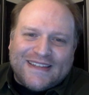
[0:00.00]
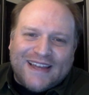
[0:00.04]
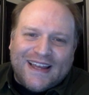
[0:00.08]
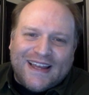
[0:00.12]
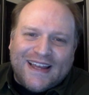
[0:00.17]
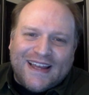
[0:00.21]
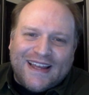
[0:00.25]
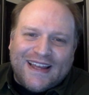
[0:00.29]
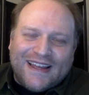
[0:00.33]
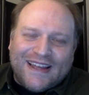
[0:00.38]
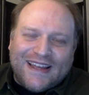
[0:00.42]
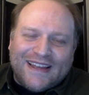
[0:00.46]

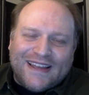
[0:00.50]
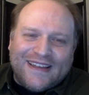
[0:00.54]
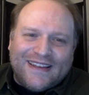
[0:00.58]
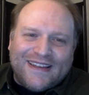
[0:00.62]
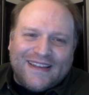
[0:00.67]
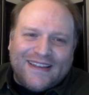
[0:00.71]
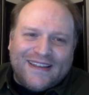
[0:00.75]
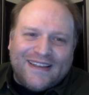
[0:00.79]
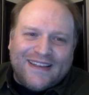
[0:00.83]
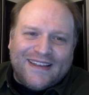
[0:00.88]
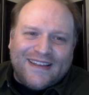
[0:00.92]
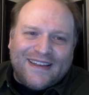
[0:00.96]

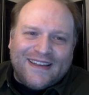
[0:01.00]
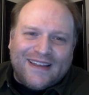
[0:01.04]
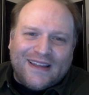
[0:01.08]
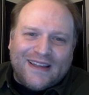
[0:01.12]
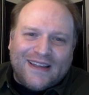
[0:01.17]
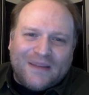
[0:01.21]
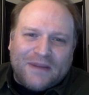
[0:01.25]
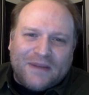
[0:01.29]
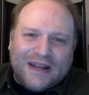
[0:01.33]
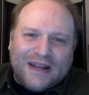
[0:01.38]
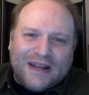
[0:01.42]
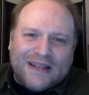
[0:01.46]

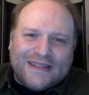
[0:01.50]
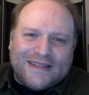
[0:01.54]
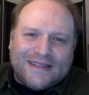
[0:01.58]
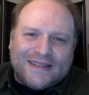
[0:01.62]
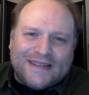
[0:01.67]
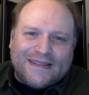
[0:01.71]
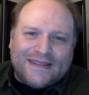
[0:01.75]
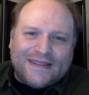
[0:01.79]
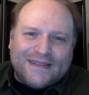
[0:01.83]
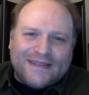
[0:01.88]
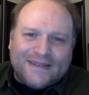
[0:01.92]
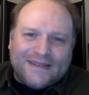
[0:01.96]
And
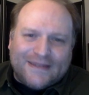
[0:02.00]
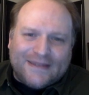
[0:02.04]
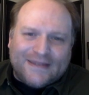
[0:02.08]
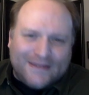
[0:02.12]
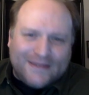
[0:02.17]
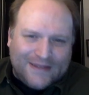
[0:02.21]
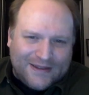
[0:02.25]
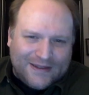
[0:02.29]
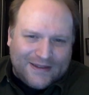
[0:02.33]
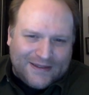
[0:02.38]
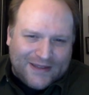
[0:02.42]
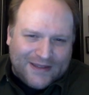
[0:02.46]

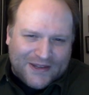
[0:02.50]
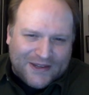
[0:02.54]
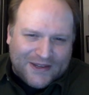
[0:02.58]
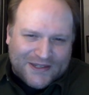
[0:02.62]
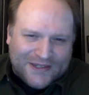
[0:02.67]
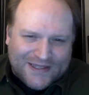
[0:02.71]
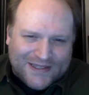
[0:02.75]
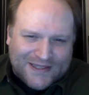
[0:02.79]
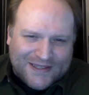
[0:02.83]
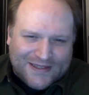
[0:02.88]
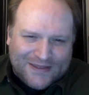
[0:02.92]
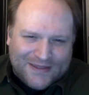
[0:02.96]

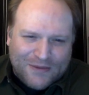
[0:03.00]
there's